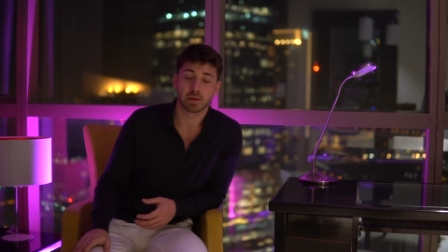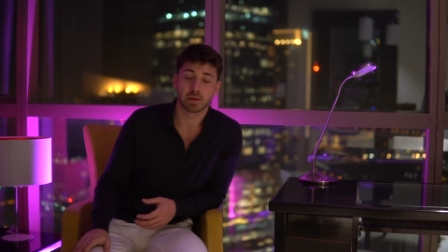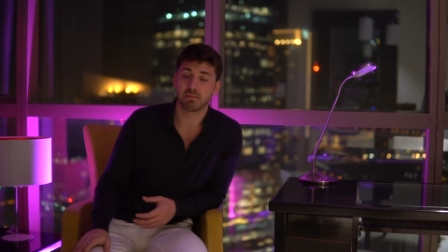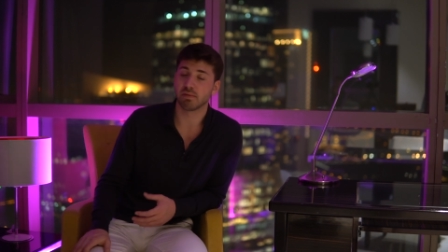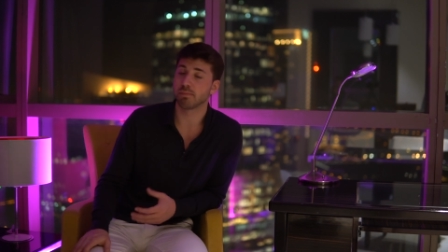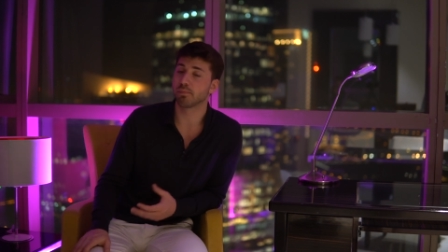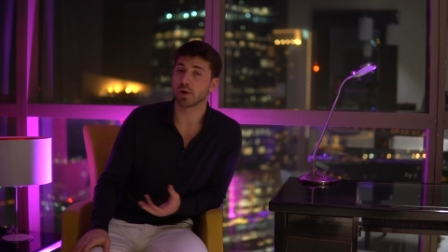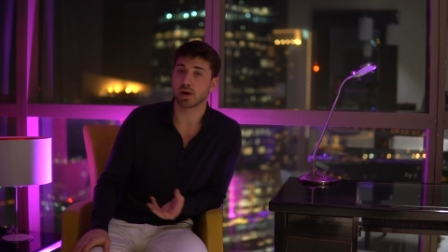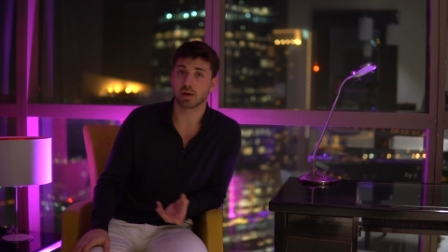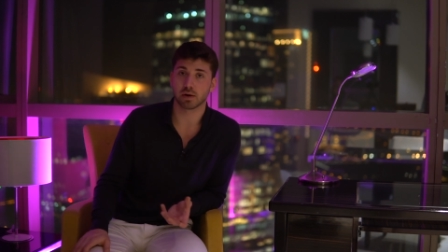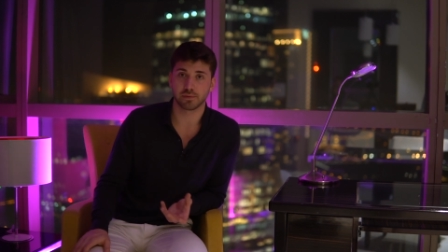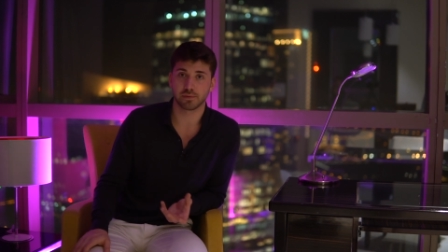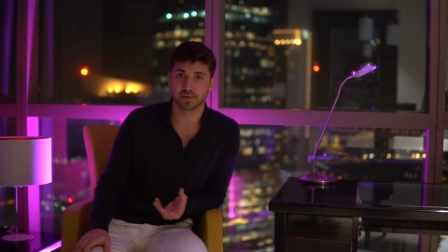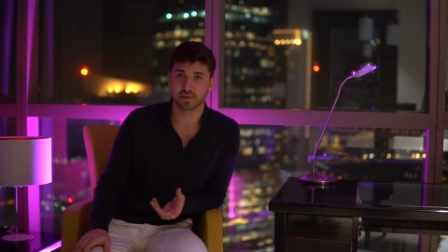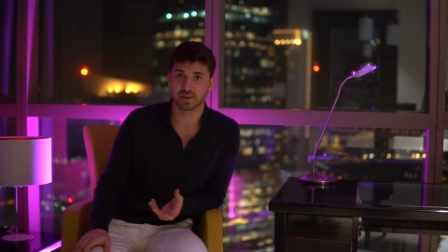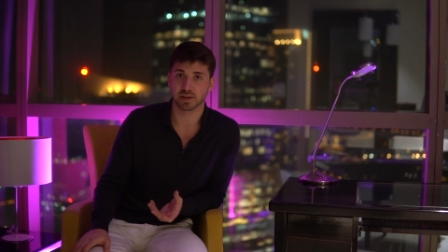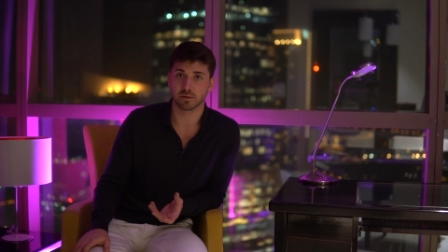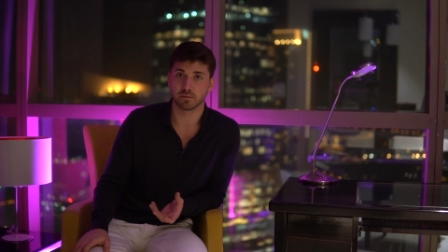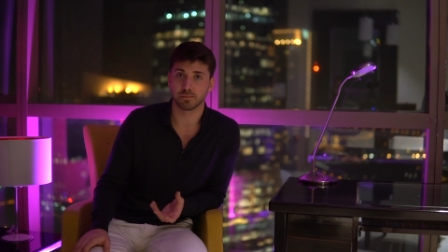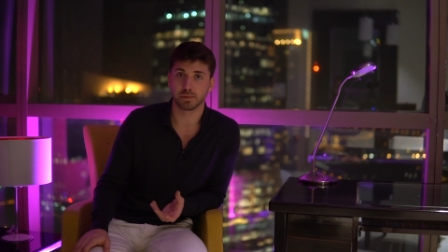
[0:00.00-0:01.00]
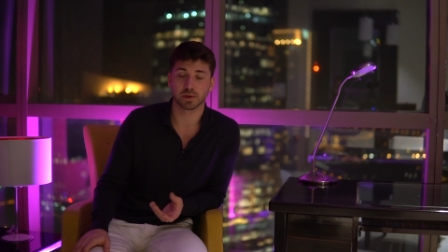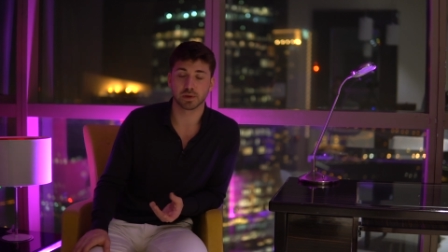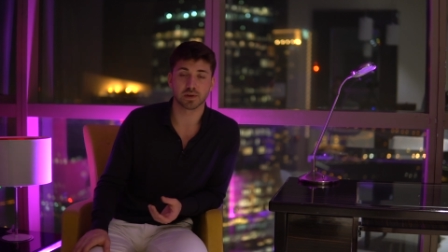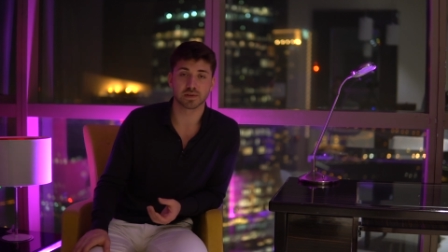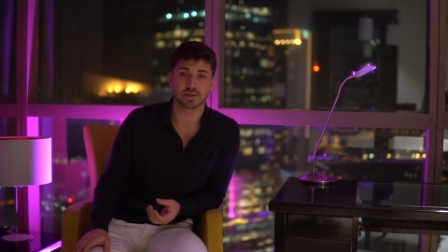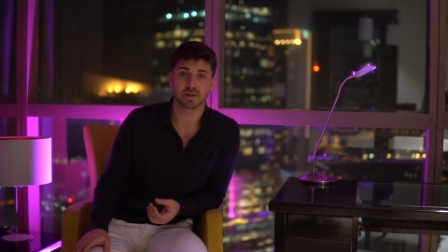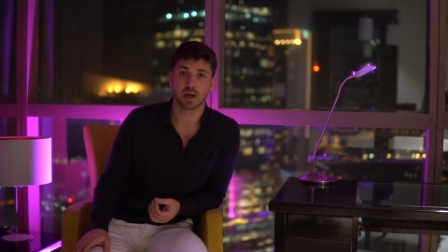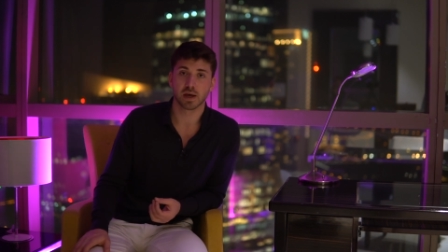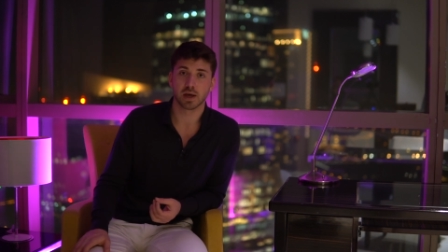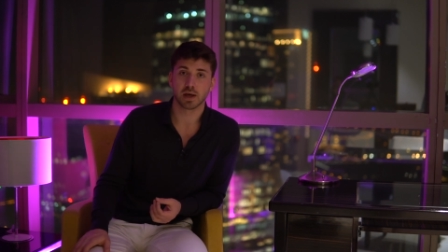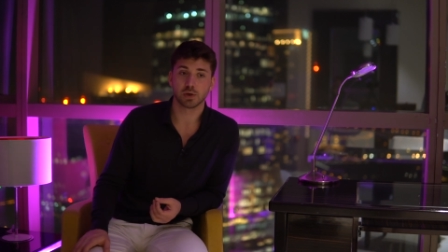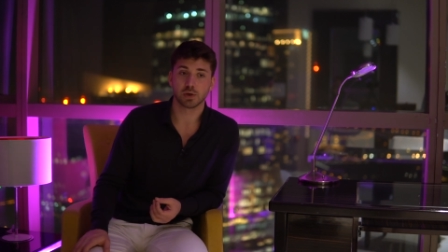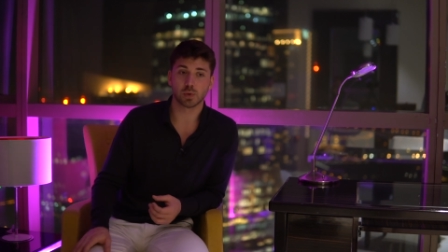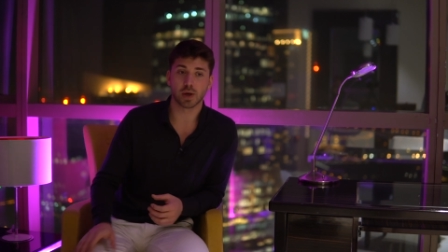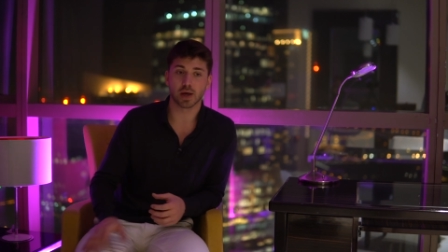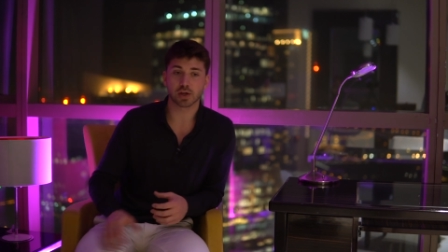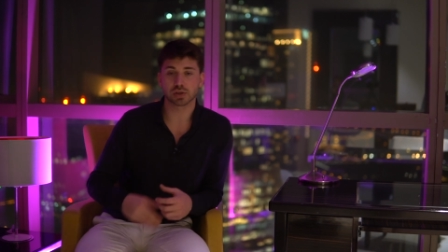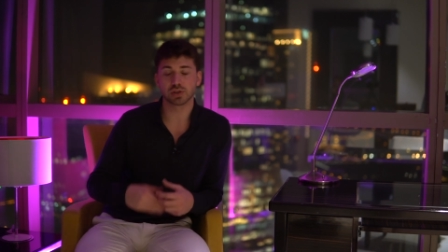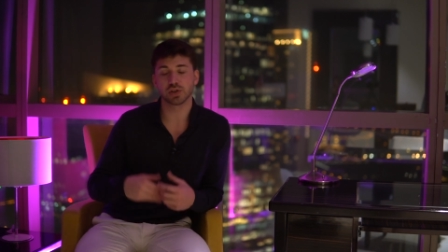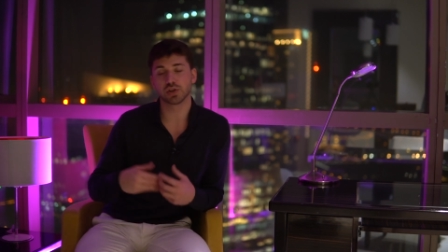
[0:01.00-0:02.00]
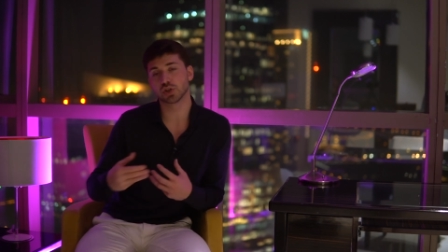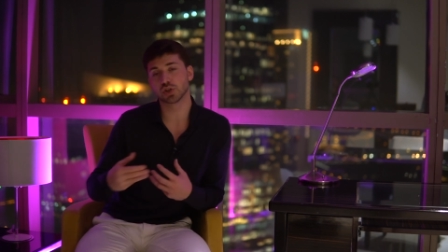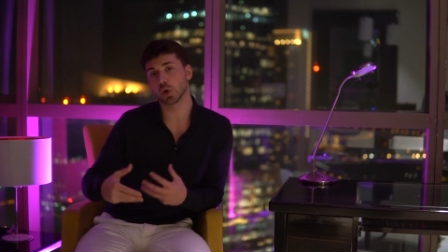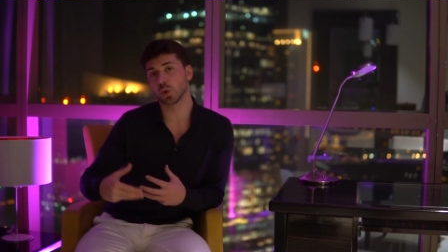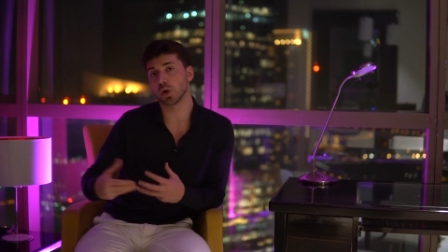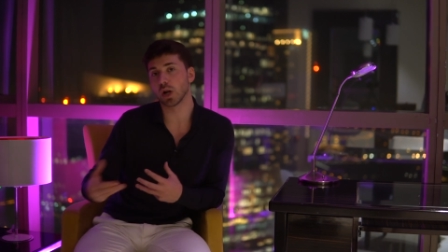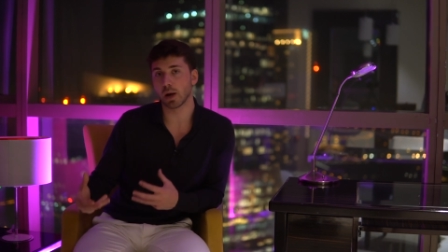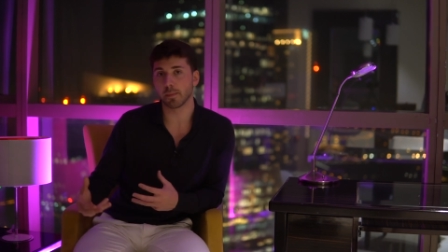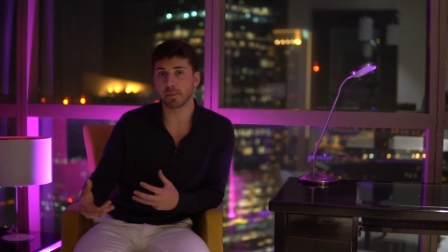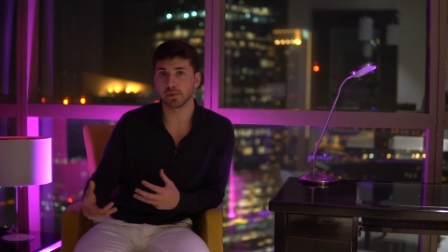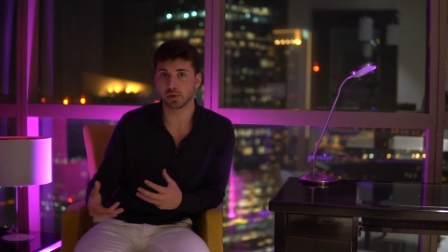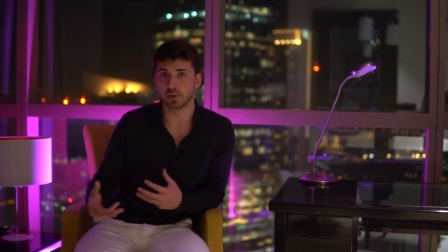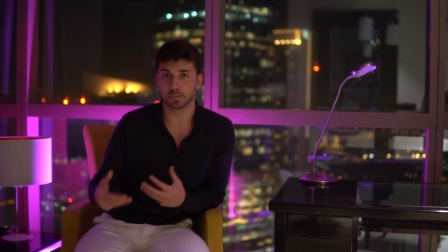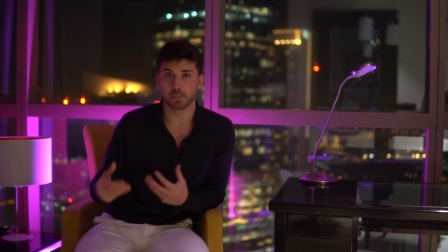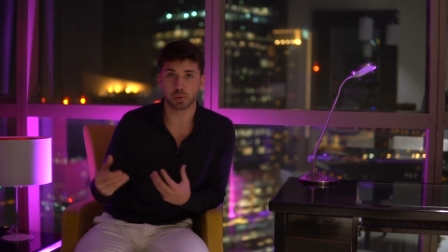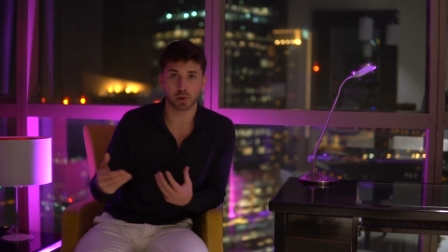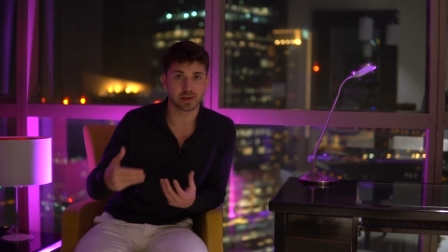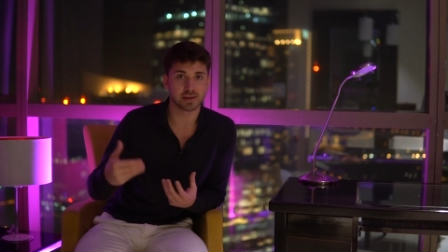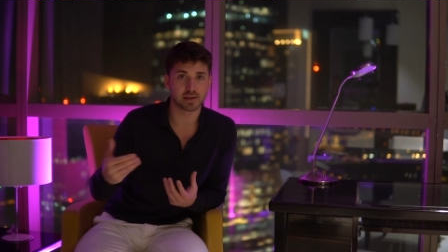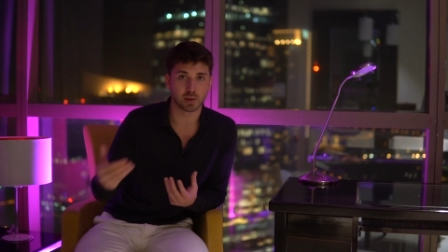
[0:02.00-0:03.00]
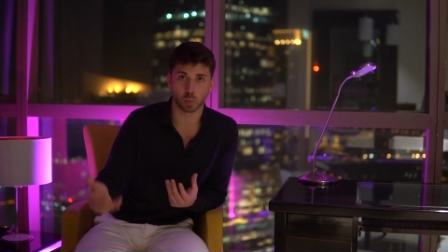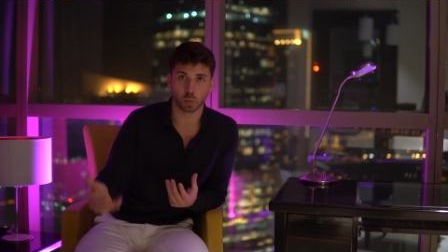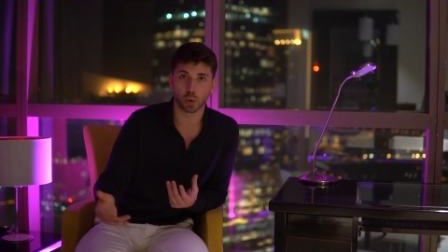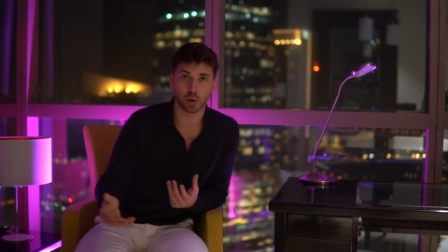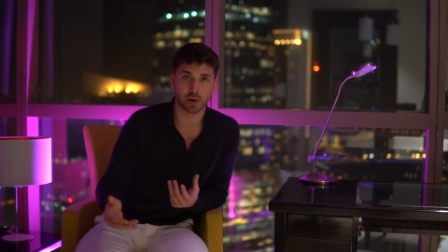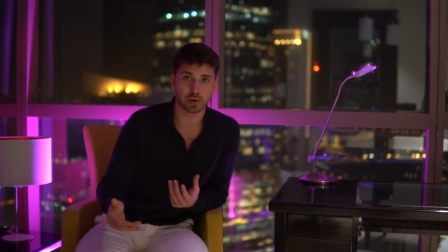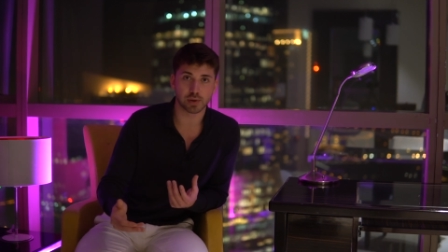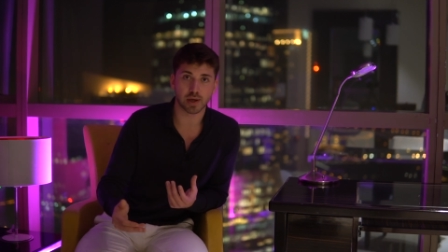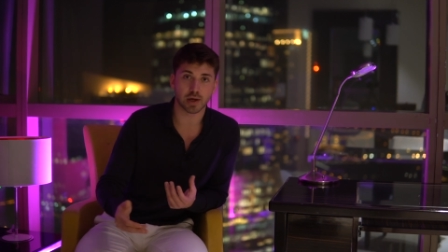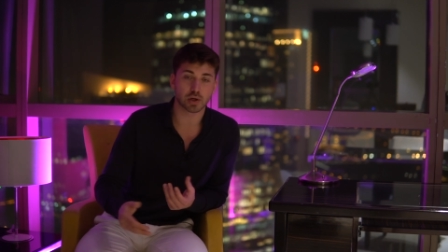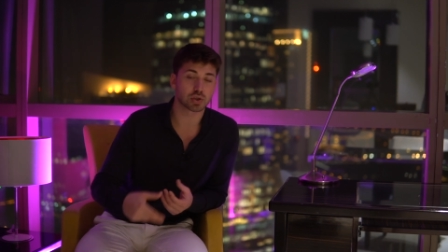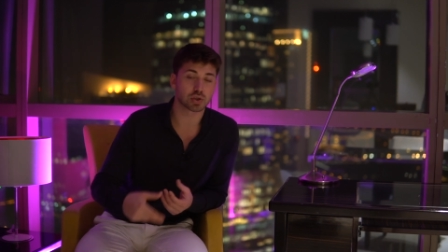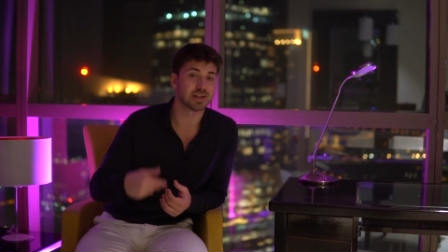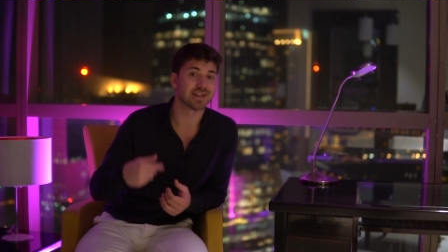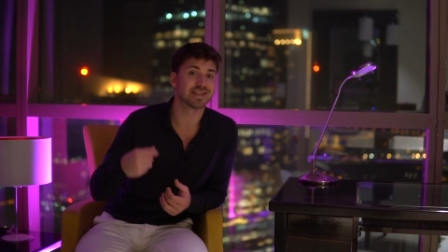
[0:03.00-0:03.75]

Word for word: Be proud of yourself because you actually showed up and you put in the work and you actually